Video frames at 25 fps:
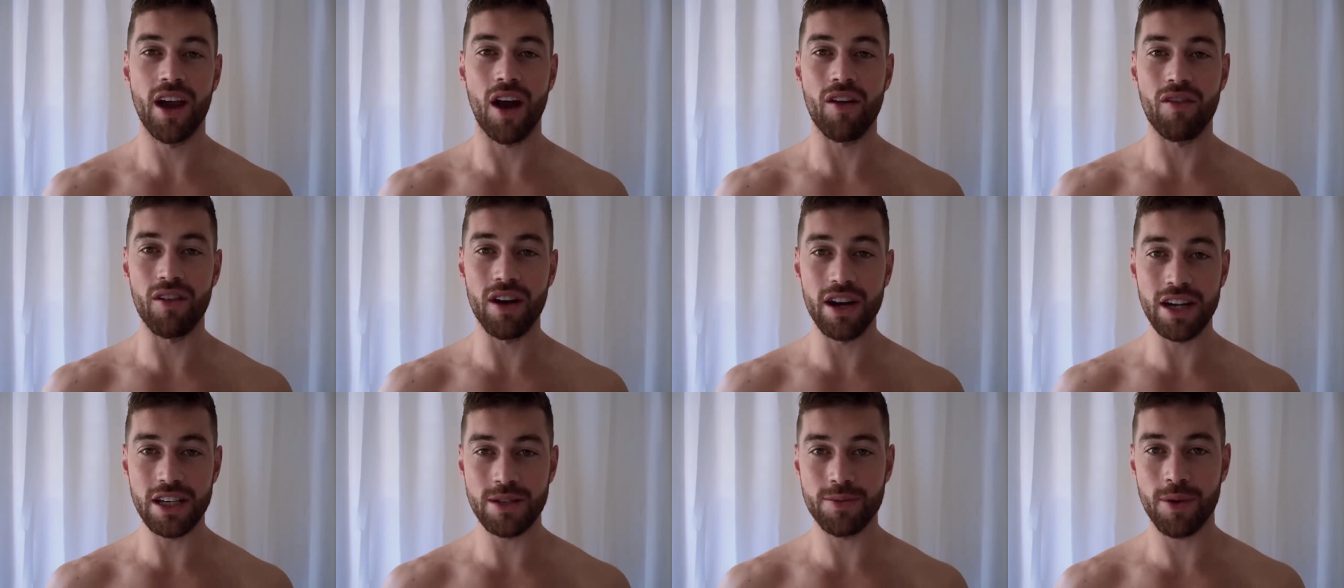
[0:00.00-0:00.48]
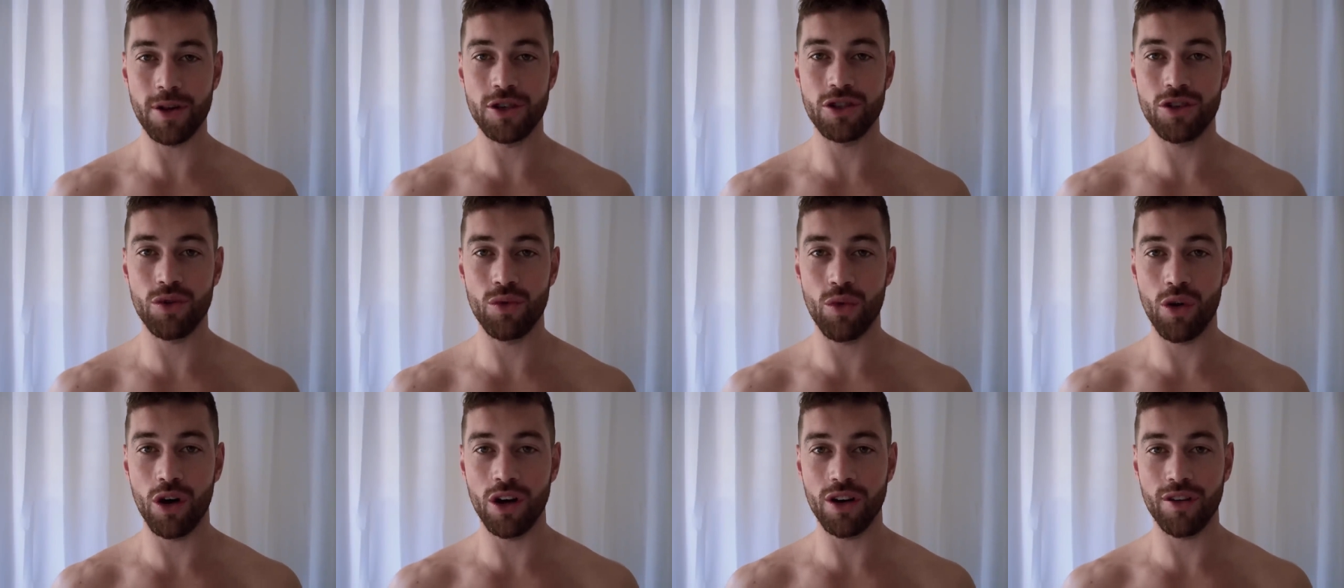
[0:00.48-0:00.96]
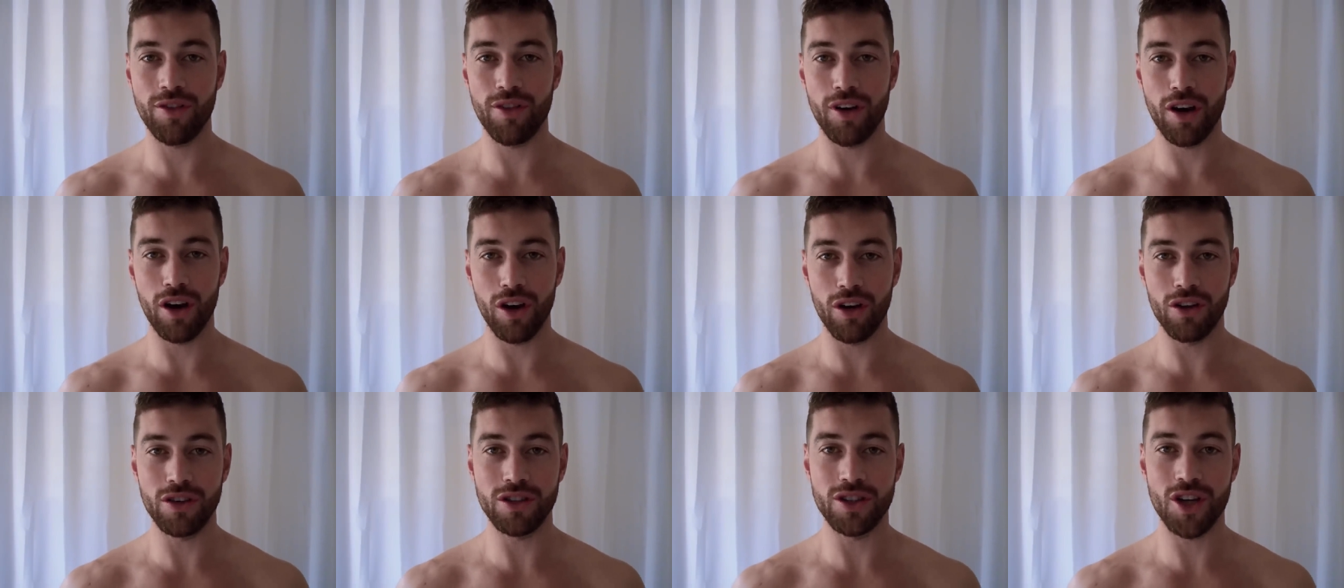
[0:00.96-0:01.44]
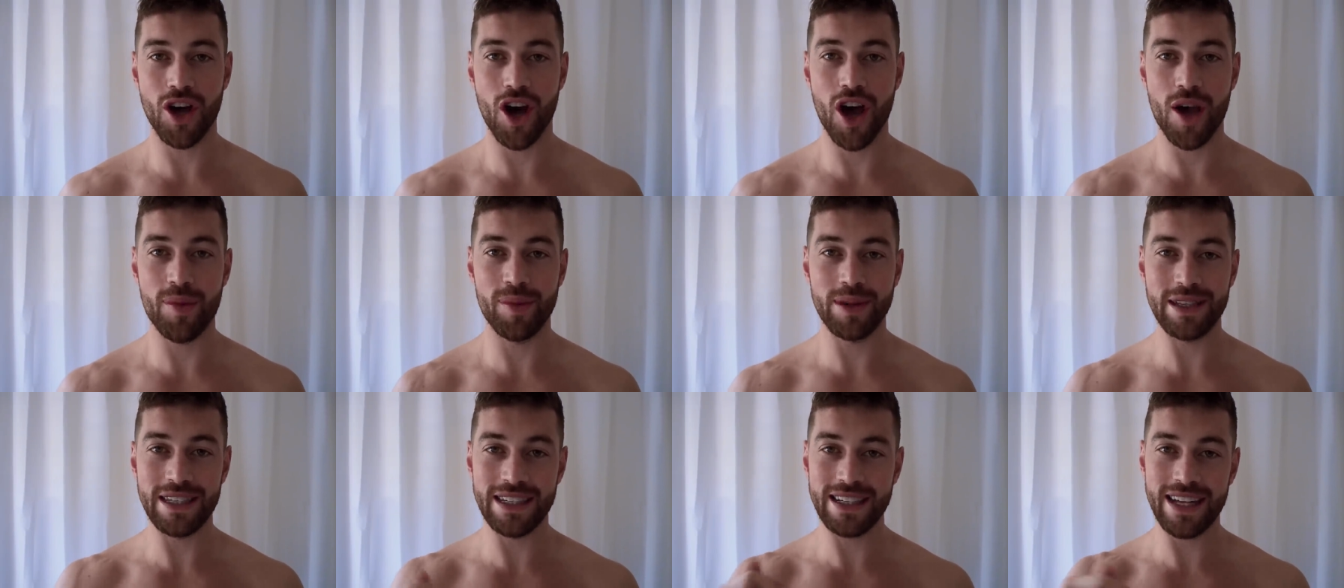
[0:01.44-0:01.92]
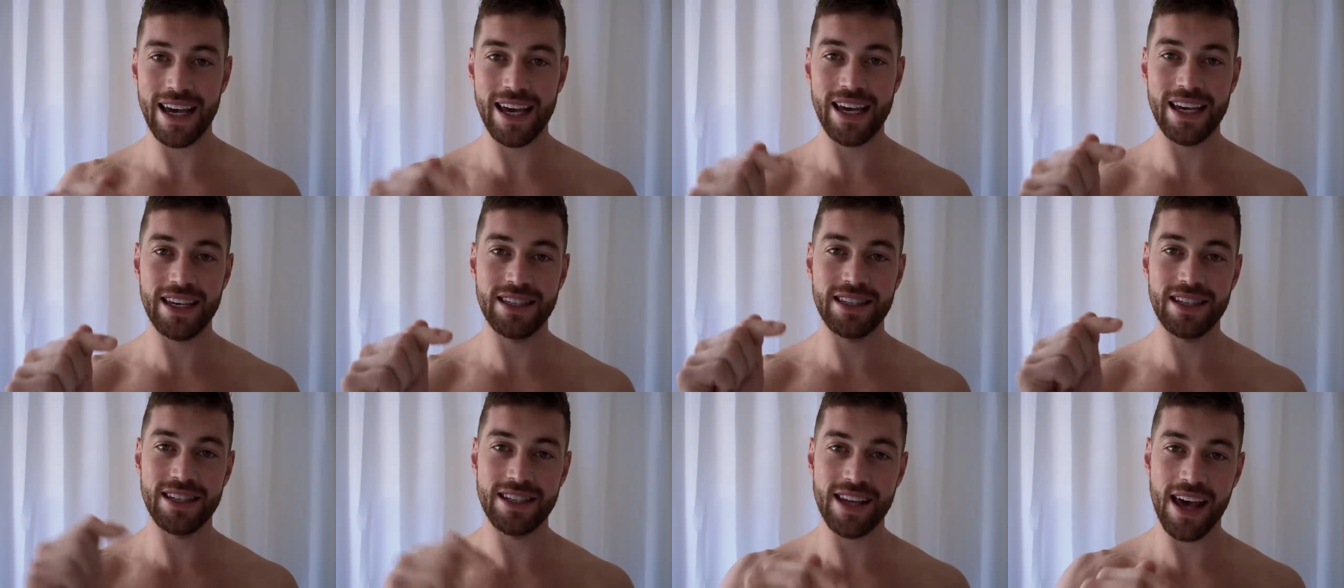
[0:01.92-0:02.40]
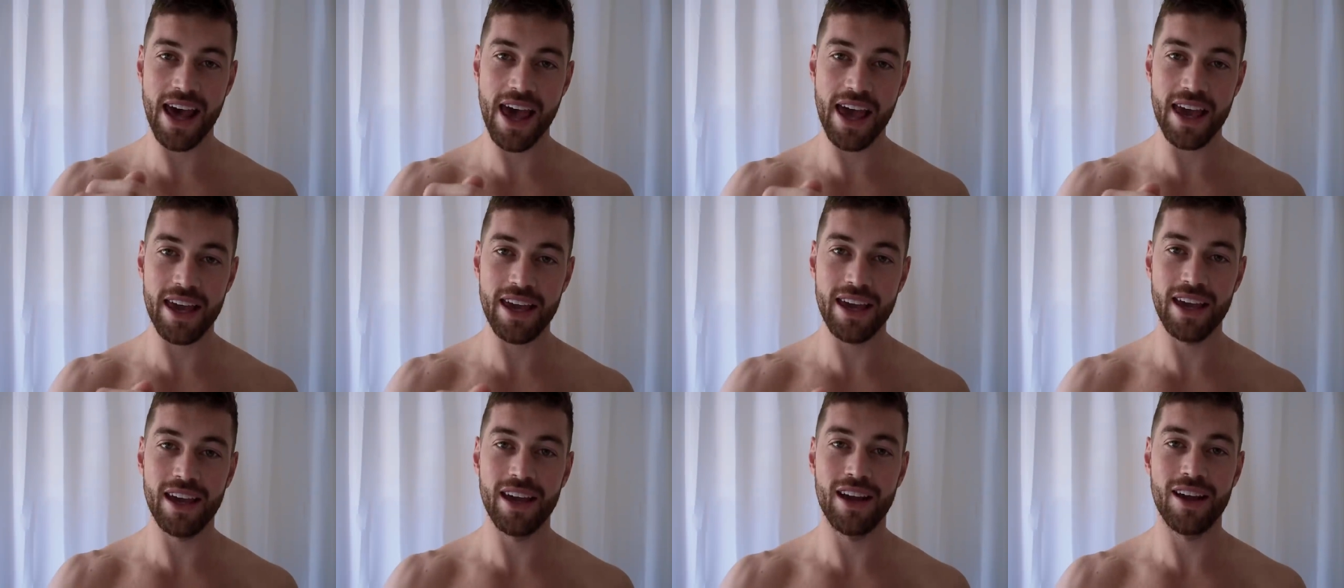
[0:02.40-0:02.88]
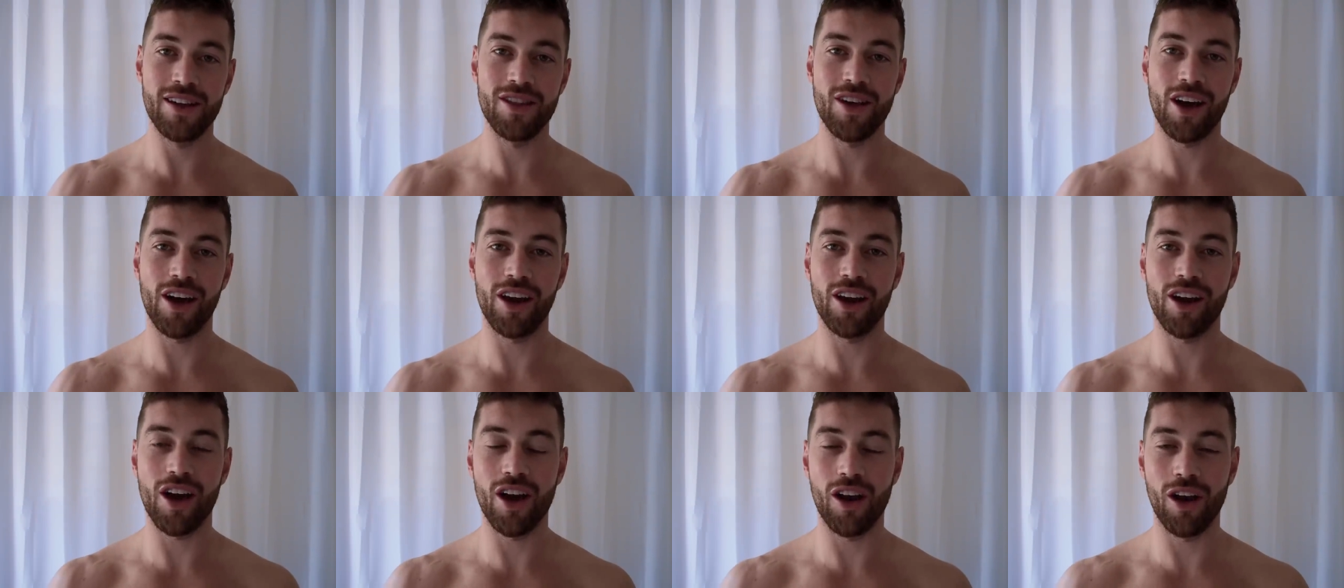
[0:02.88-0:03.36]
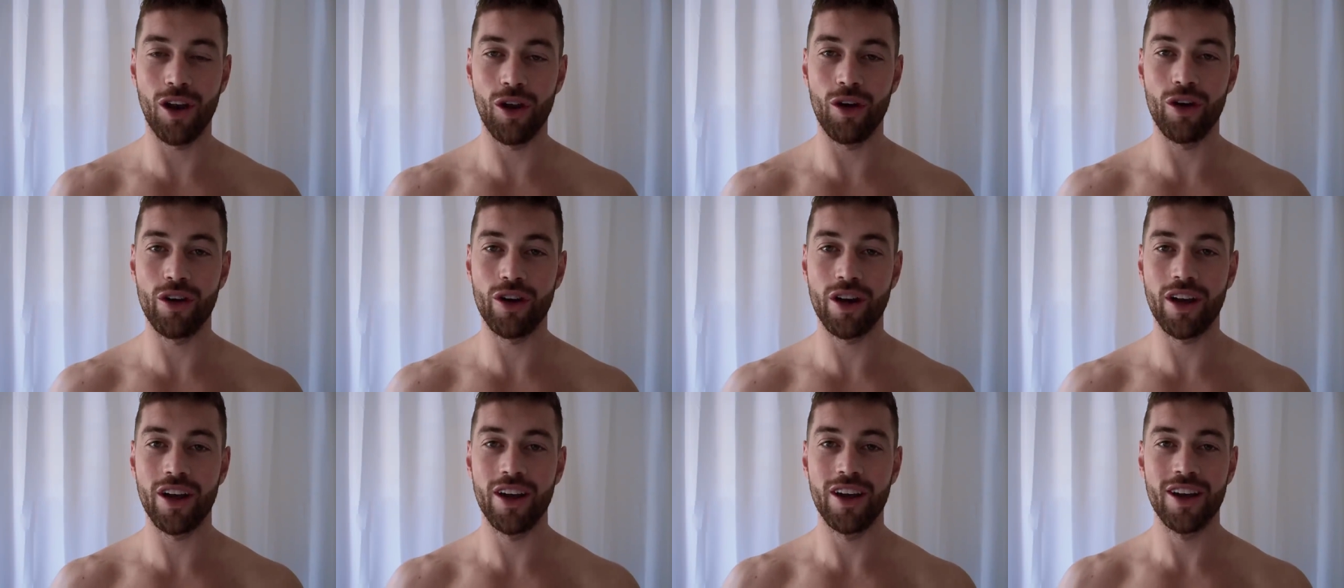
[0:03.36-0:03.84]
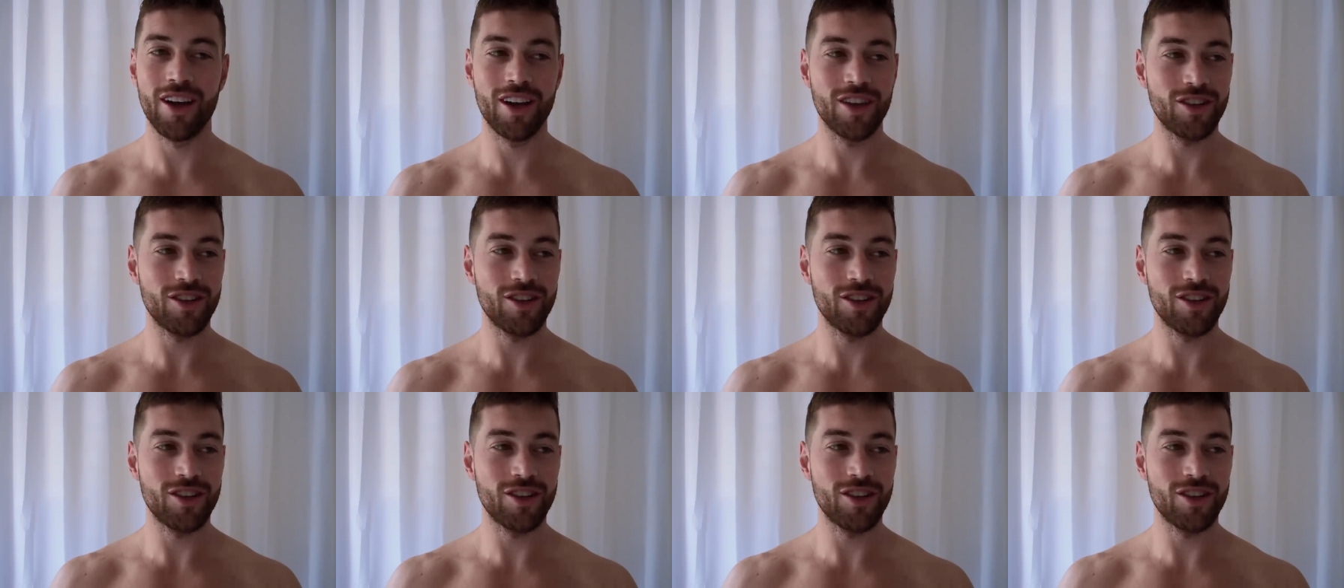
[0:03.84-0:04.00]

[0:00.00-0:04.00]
a really special watch for a long time and today is the day that I'm going to go and look.